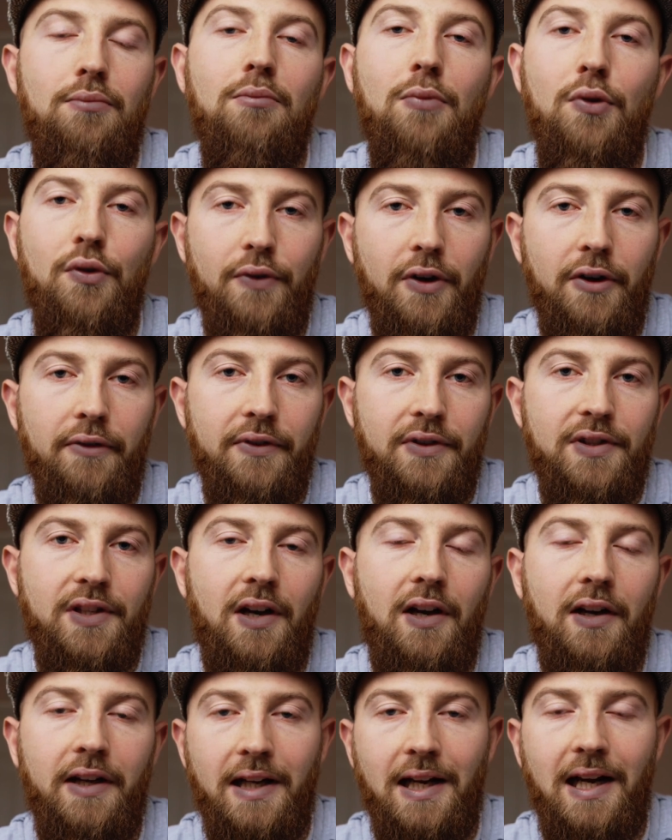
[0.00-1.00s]
move over to
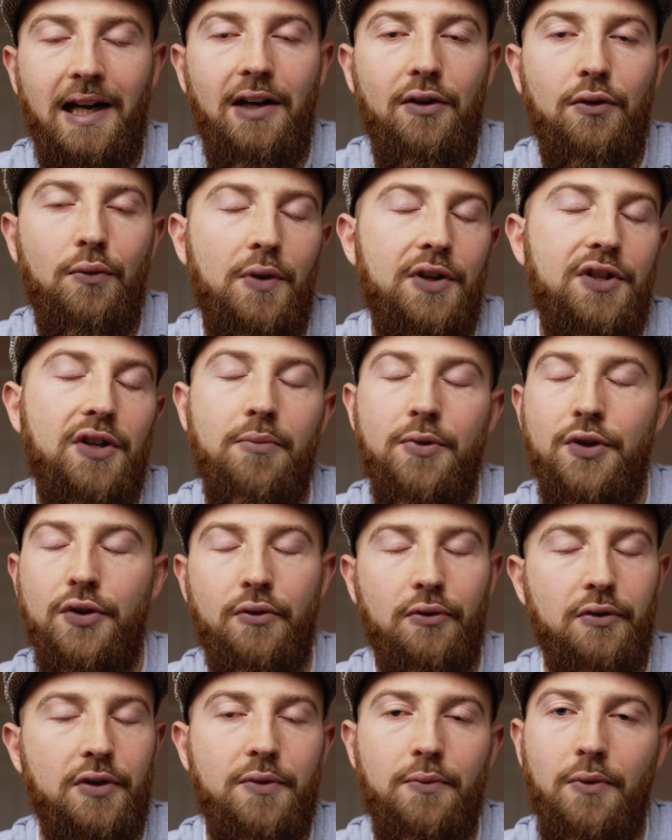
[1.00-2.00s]
iCloud, which I'm
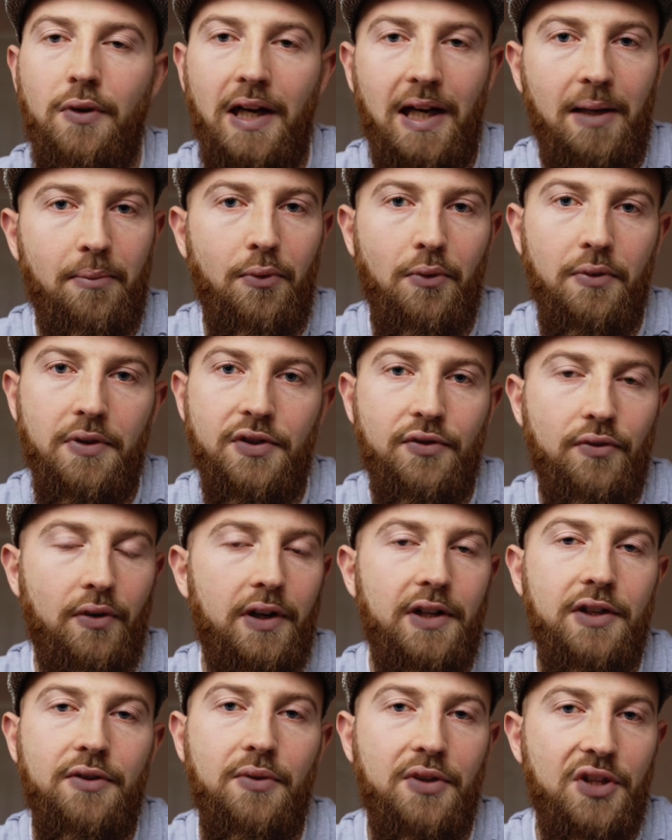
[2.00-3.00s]
sure is what Apple is
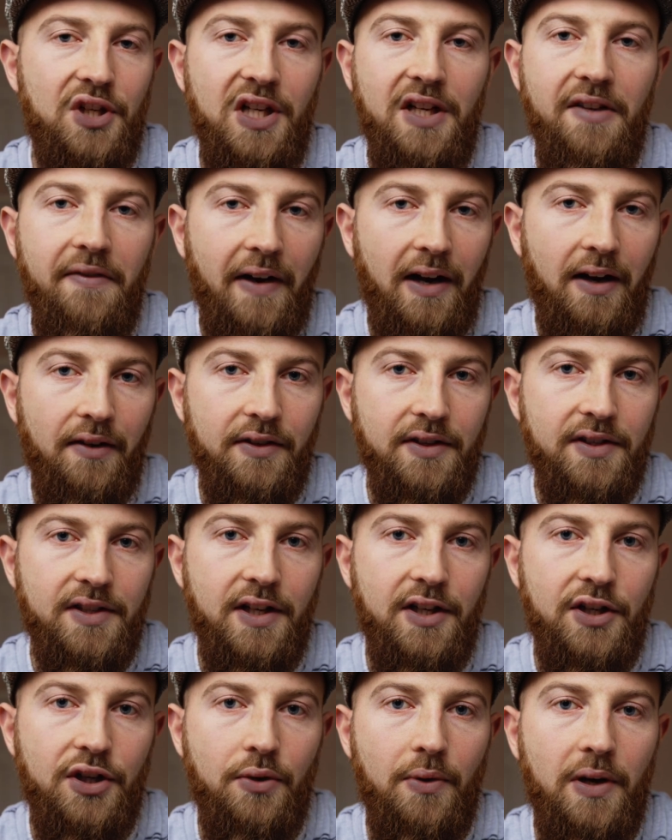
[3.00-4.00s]
trying to achieve out of the
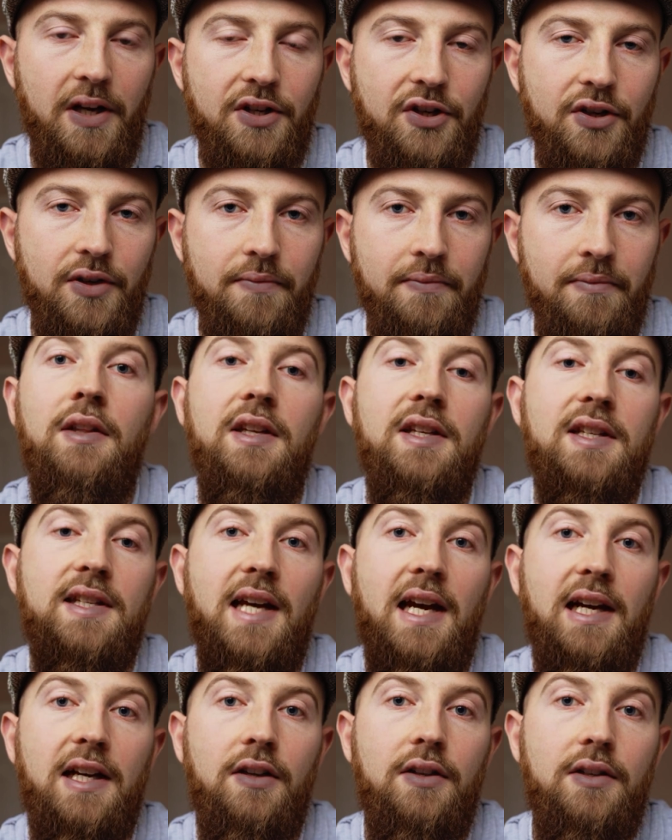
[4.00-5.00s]
situation. The
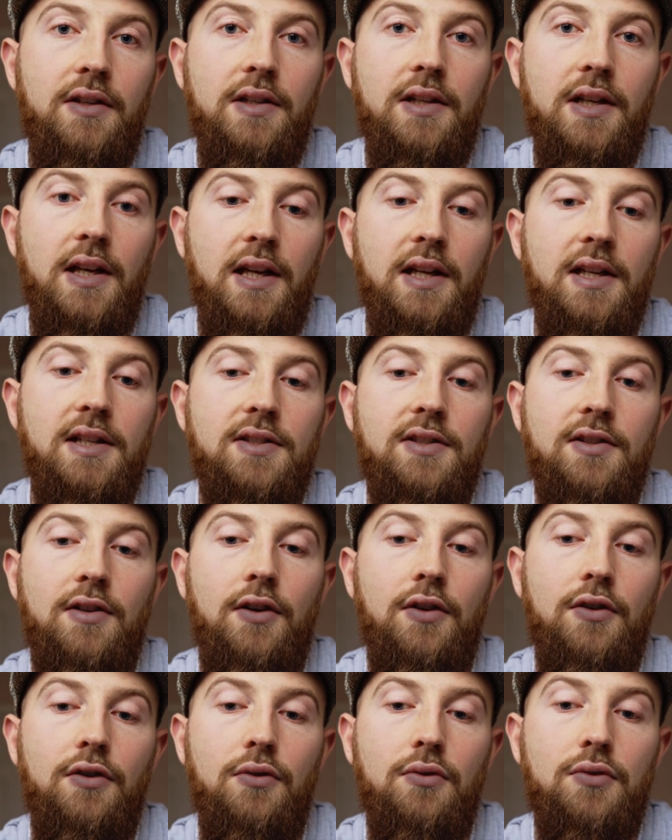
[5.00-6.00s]
second is
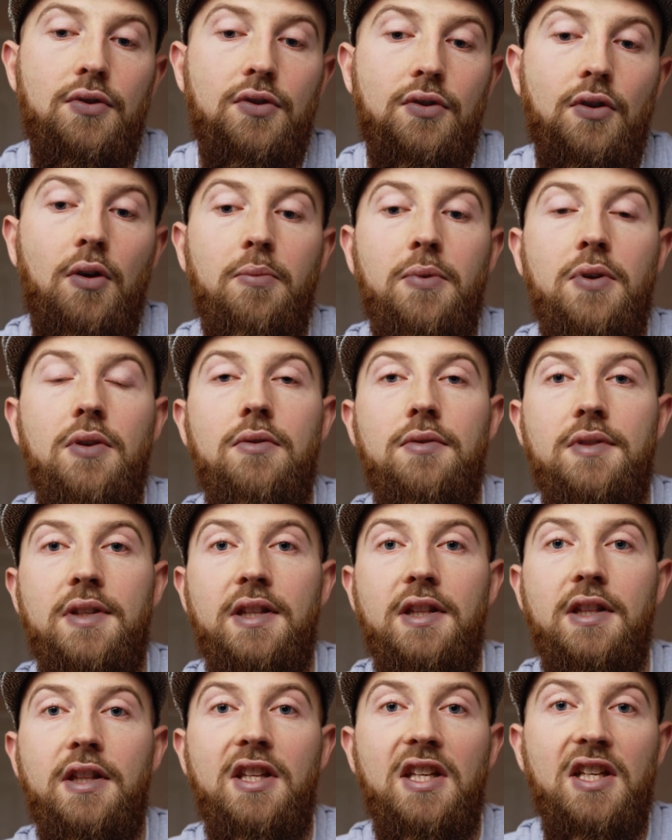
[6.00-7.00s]
that you stop
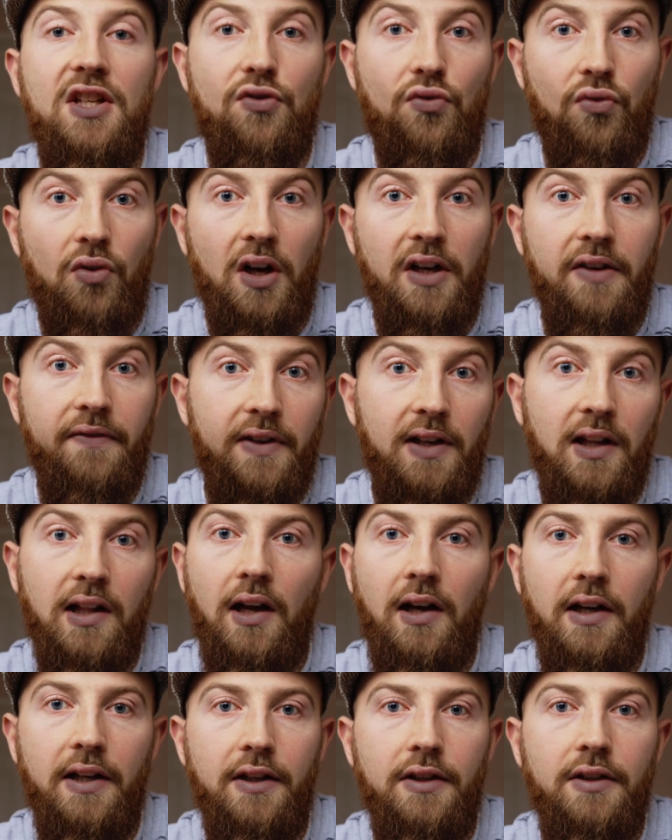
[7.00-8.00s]
using the Drive
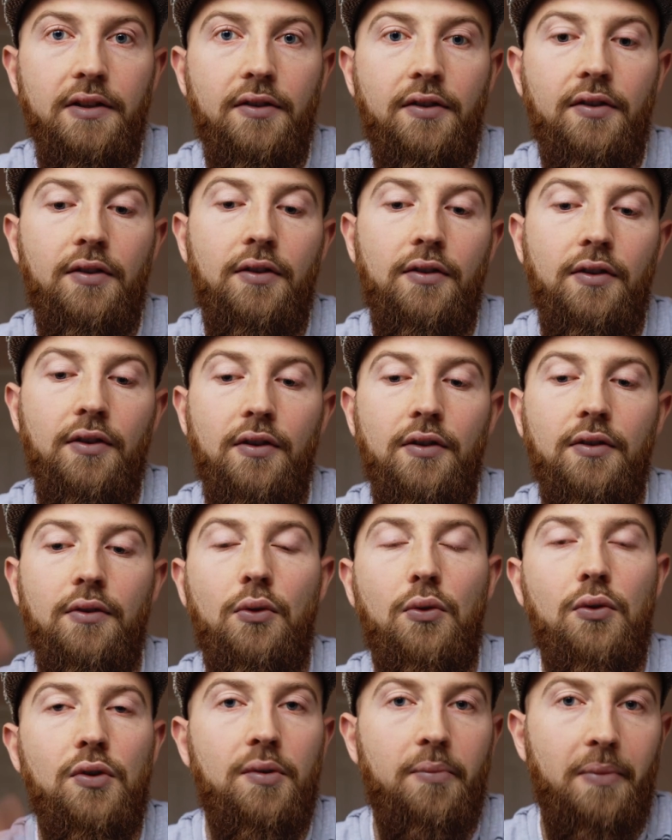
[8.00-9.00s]
client that
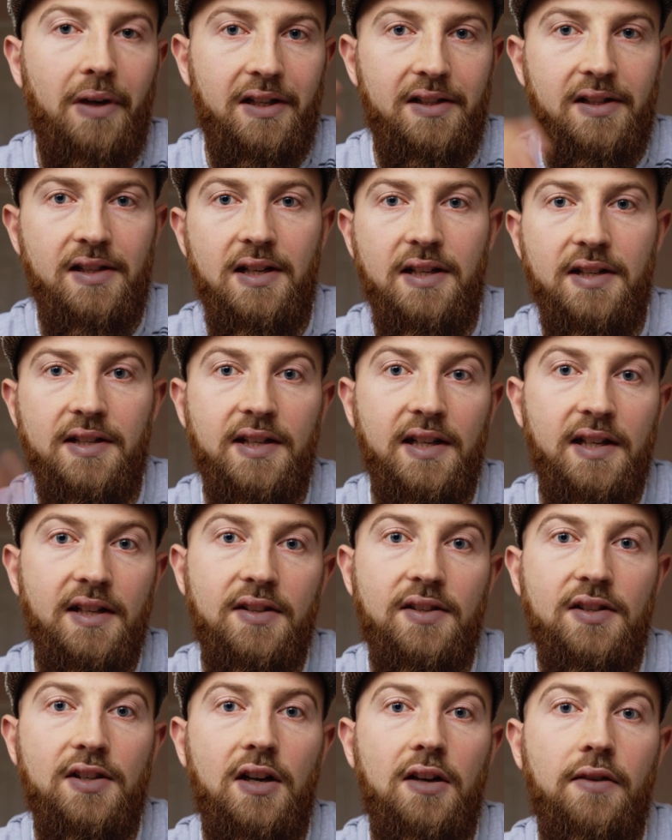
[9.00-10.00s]
automatically syncs
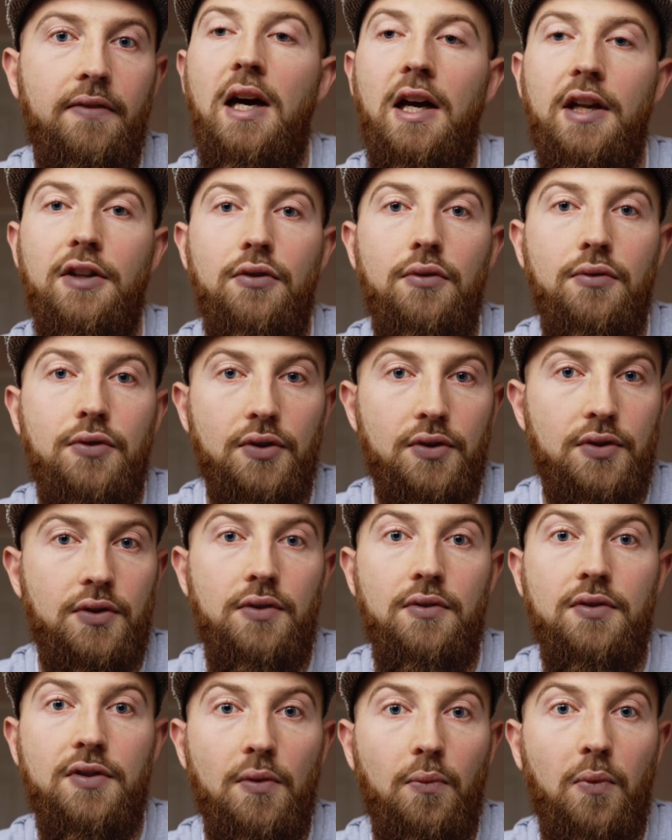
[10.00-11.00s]
stuff, and you just
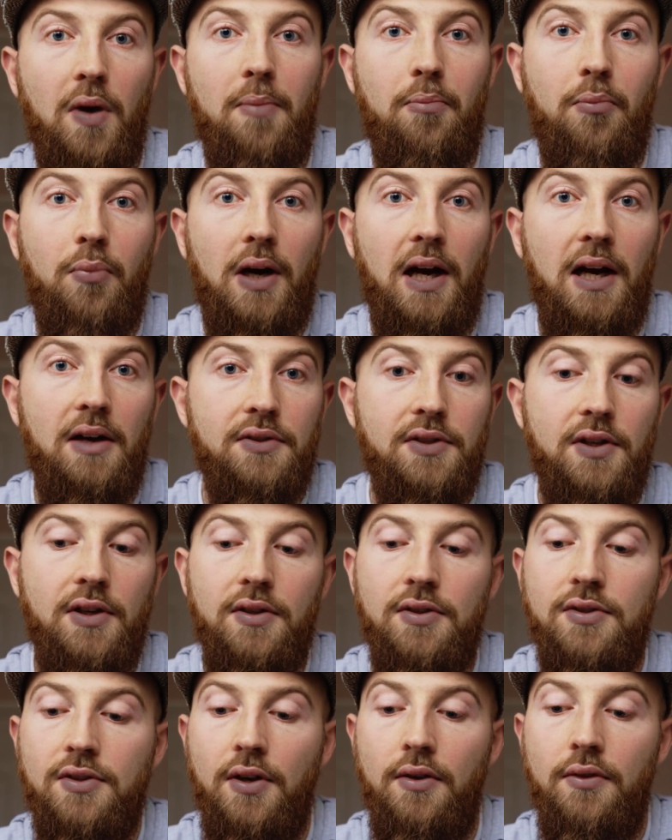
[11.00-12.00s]
use the web browser
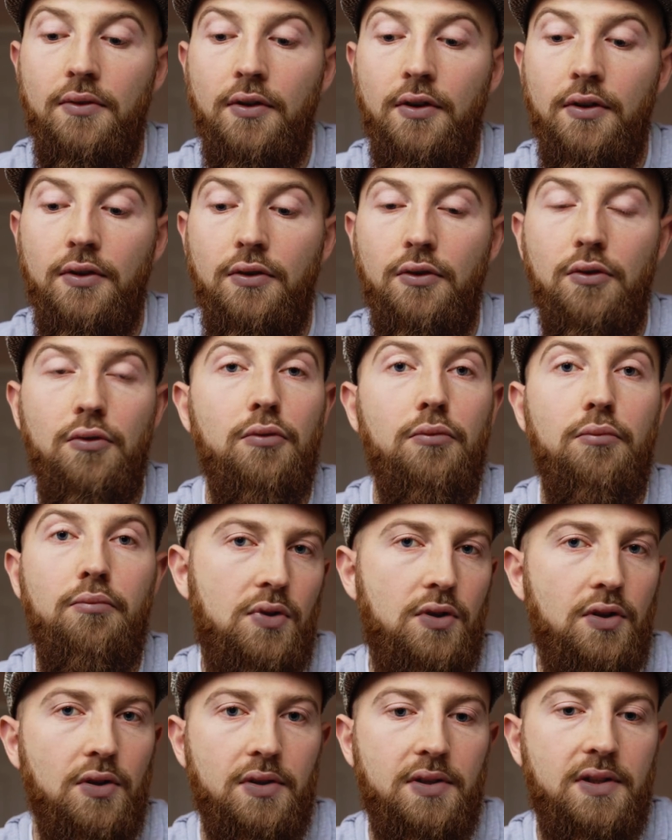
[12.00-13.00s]
so that you
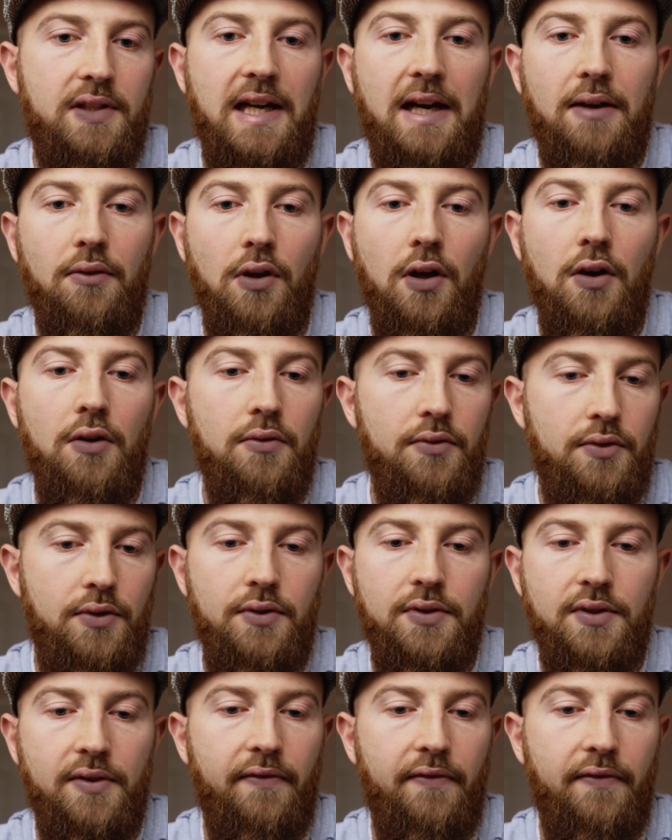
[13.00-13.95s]
just download, use the